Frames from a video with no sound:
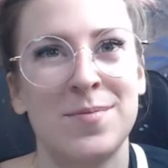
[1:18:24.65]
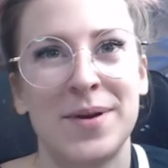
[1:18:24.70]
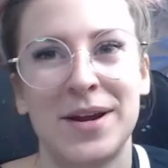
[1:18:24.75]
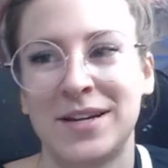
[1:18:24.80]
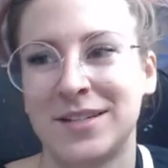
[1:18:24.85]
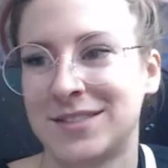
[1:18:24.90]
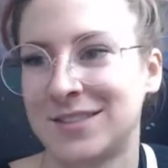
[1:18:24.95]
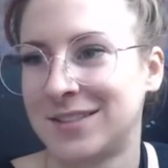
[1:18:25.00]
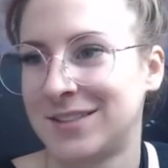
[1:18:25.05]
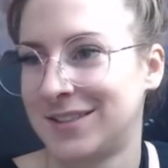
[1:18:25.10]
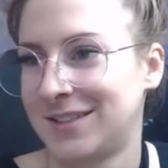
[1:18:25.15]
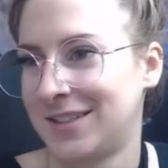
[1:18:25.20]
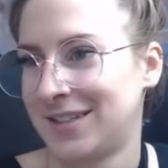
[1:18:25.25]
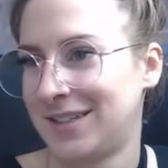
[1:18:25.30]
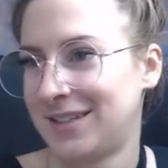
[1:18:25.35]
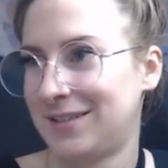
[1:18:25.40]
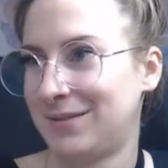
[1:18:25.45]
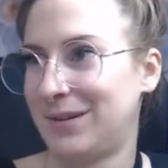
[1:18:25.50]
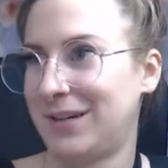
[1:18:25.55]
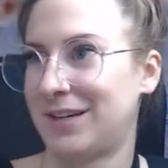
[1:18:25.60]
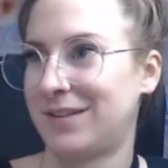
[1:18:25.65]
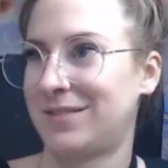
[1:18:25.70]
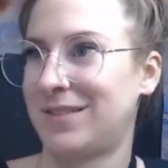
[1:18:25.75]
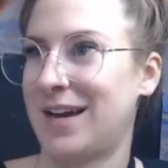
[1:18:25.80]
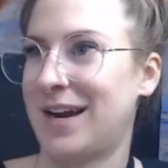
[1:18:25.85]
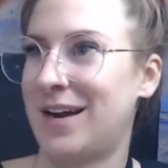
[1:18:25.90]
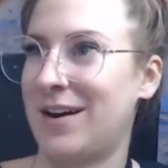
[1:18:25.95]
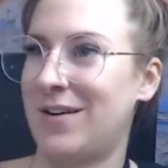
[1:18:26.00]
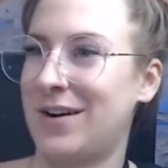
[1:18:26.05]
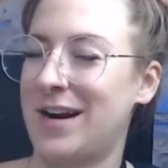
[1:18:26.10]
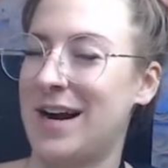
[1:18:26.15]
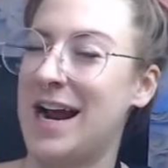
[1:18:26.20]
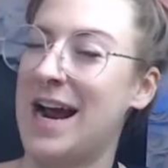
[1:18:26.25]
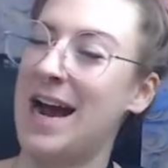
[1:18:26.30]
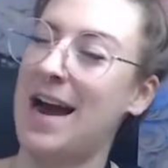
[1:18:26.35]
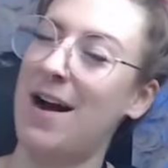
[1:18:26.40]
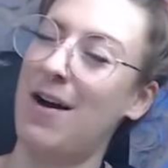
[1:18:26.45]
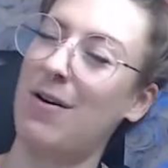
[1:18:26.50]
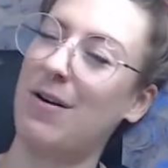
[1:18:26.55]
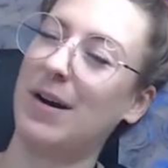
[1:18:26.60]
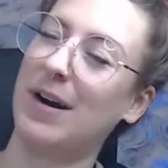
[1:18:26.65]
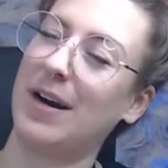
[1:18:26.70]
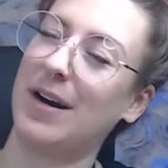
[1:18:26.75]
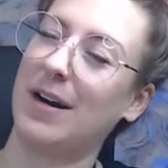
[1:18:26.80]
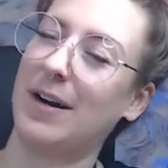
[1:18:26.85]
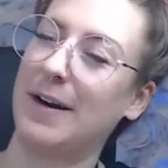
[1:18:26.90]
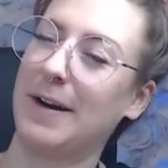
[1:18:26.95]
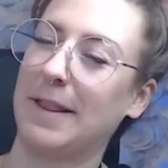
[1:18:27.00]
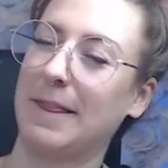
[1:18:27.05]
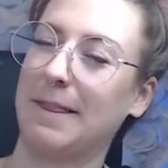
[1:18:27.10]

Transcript: basically. We're there in an hour.